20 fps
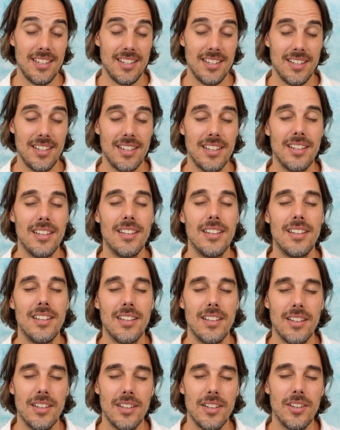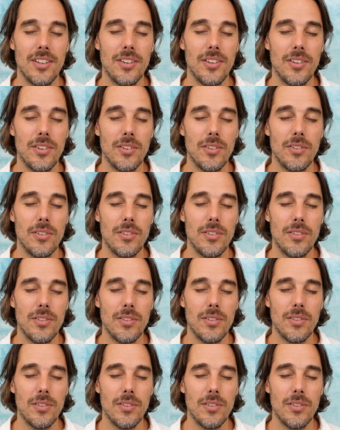(silence)